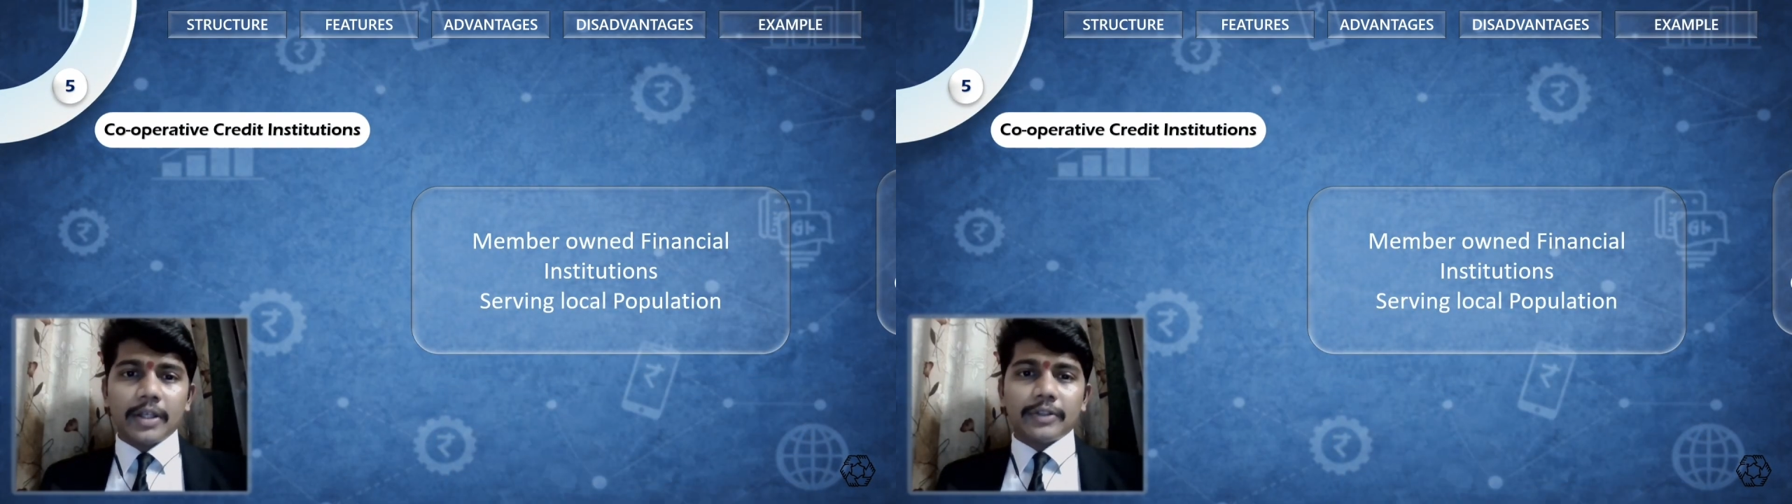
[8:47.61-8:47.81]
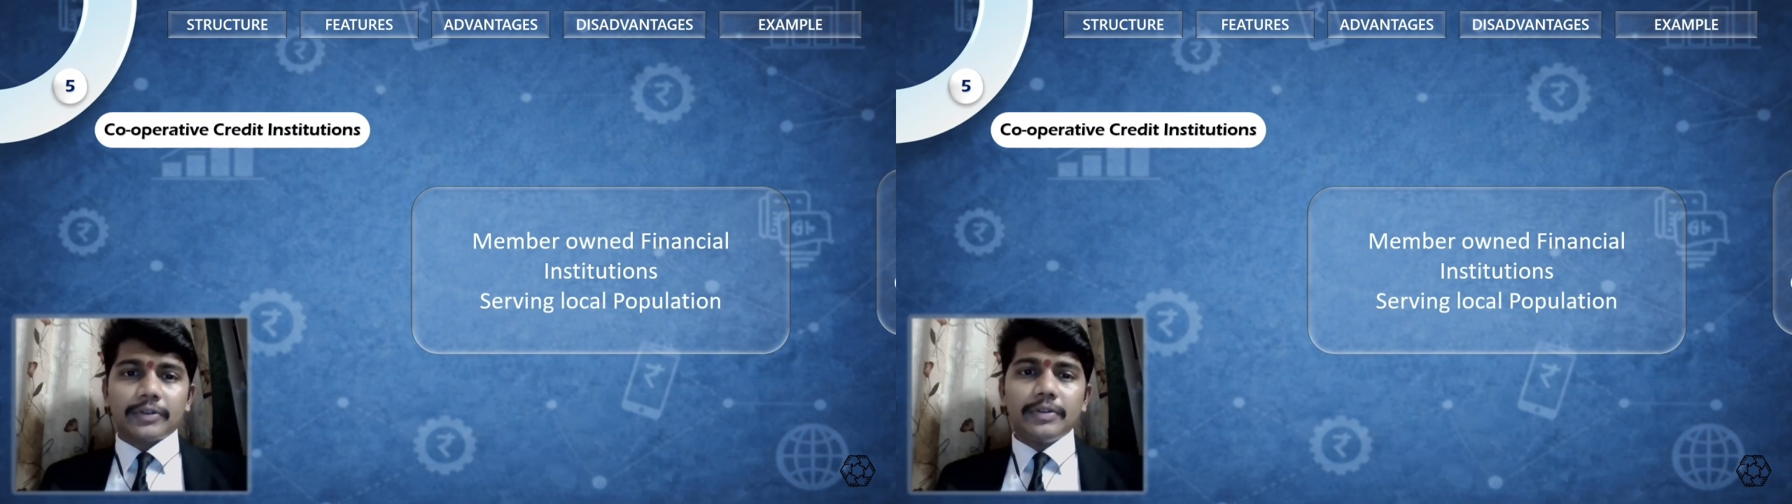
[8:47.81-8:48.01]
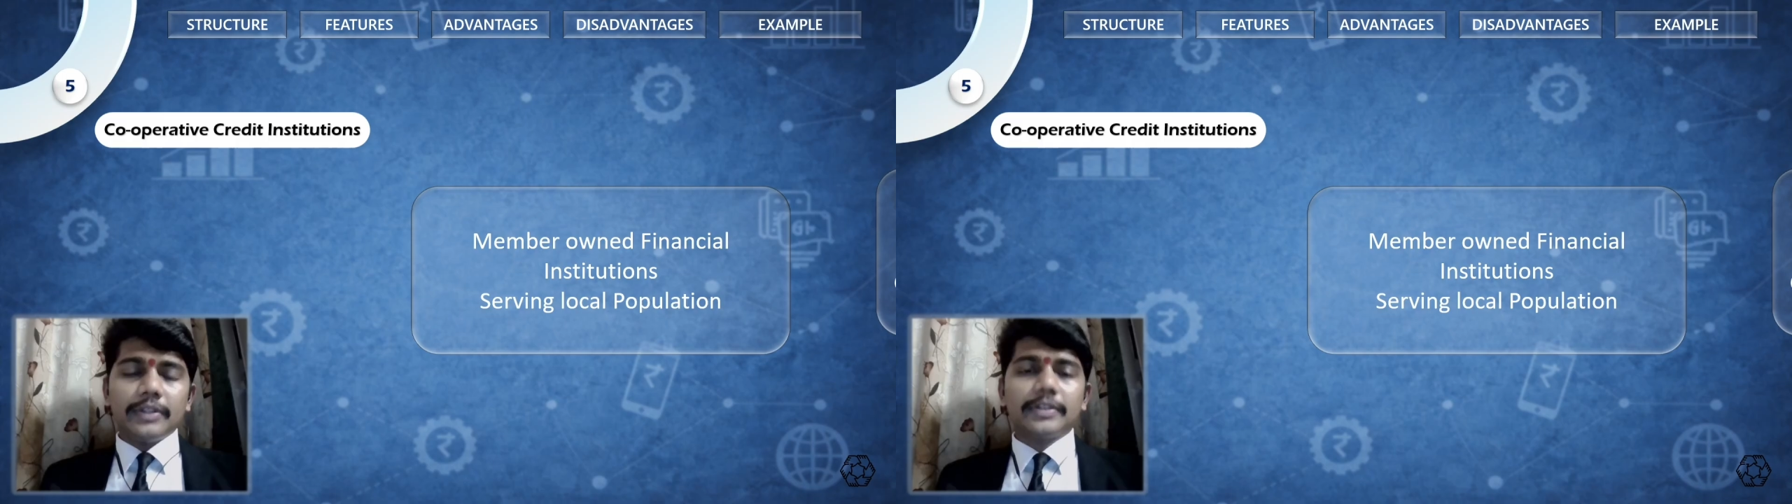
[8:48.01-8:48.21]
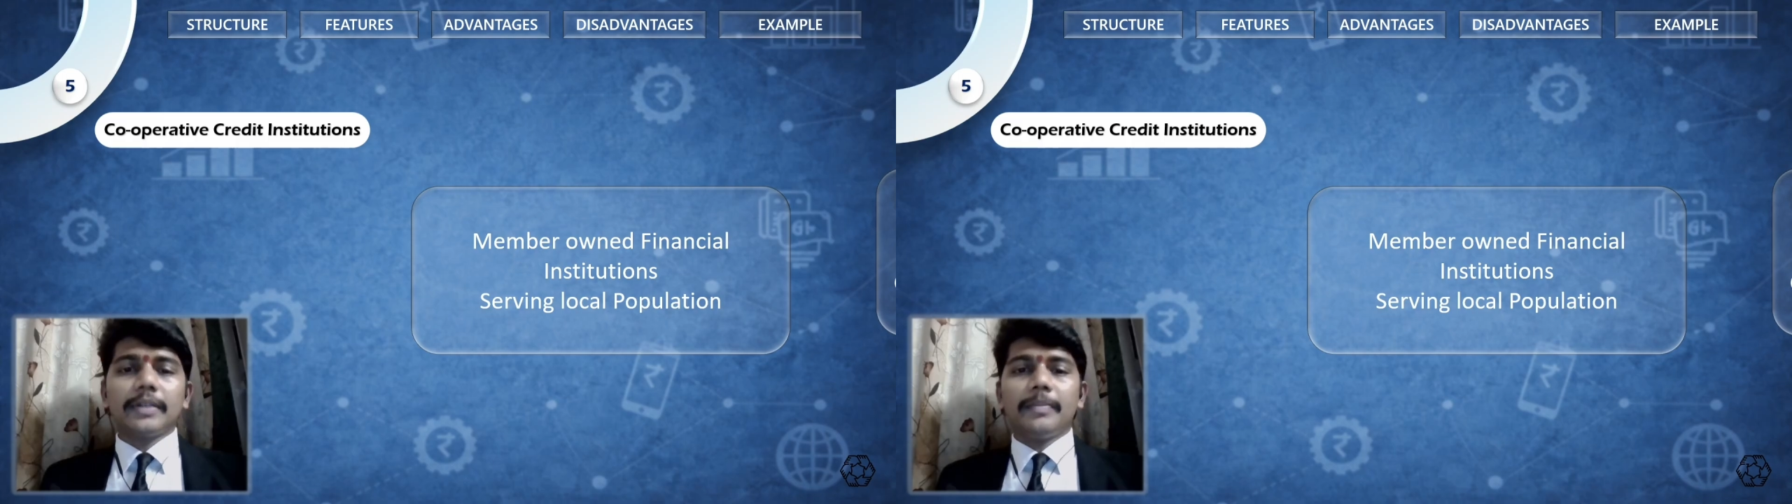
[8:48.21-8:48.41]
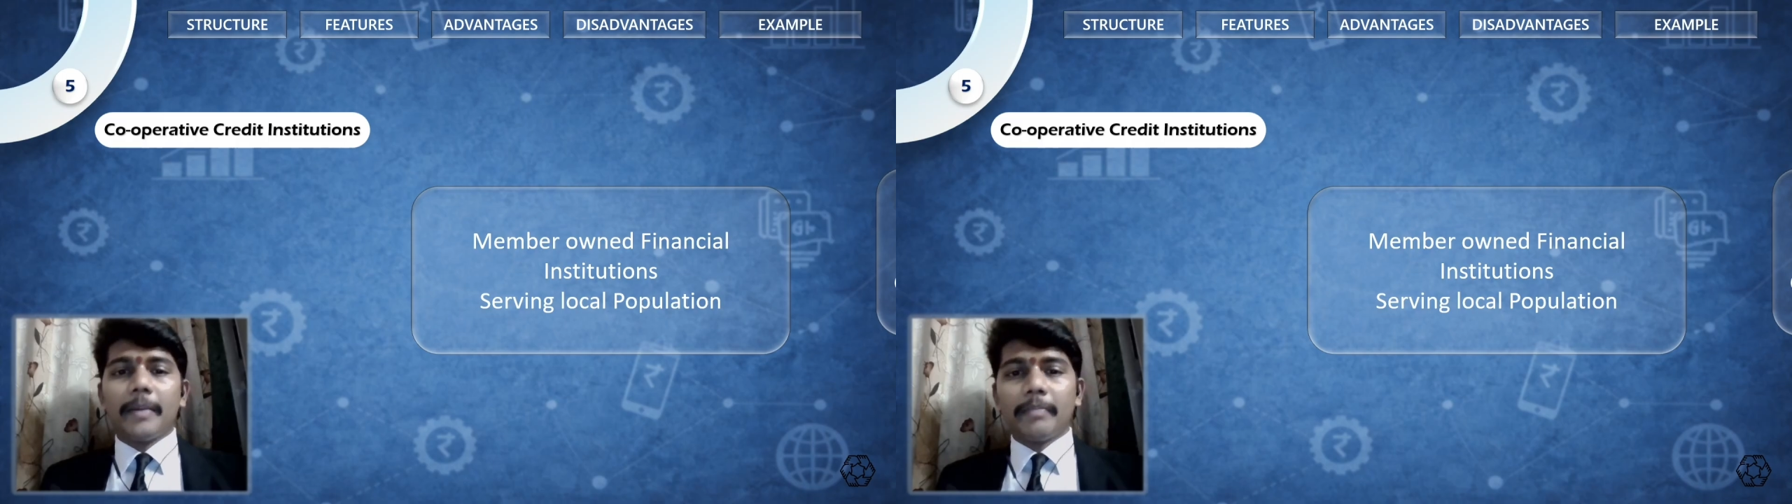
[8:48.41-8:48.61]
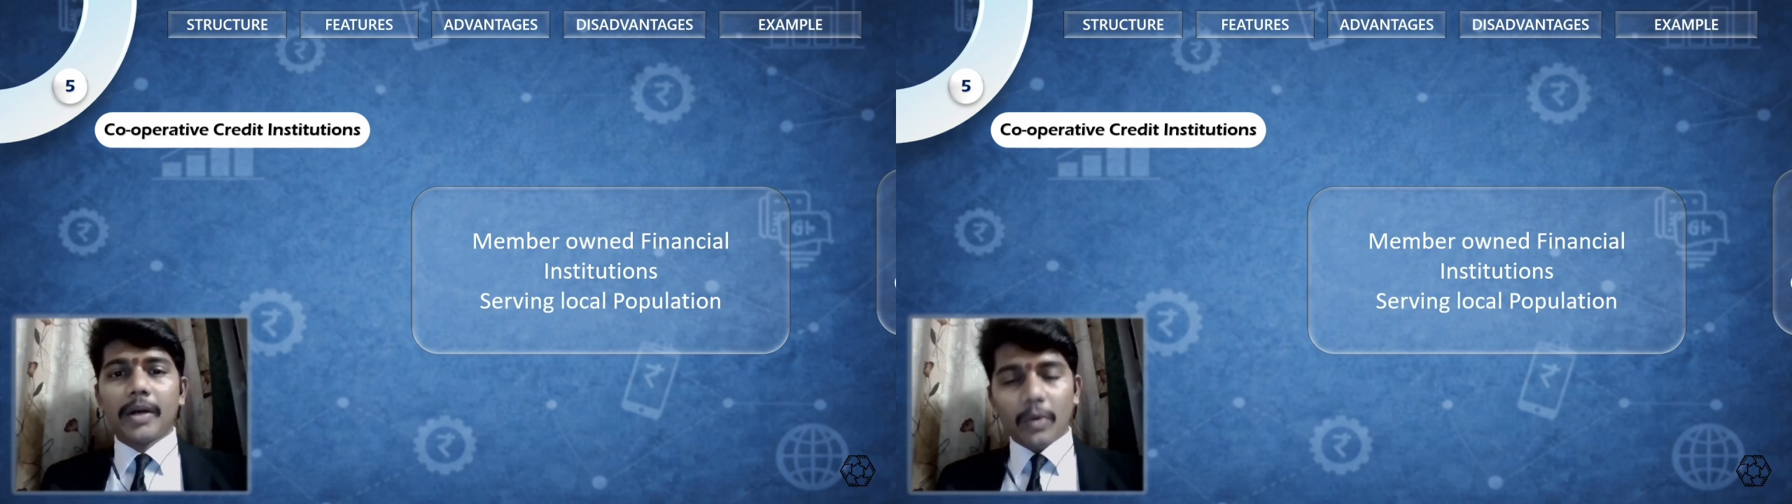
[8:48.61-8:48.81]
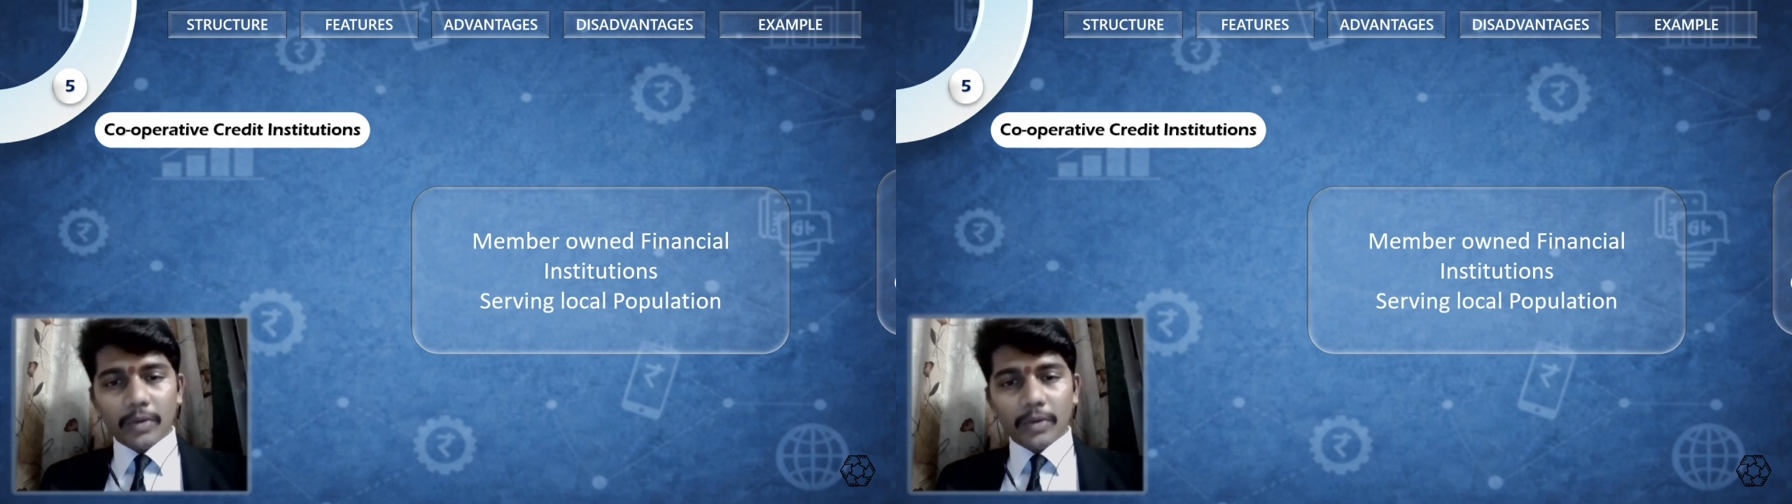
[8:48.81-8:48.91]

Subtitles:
So this is member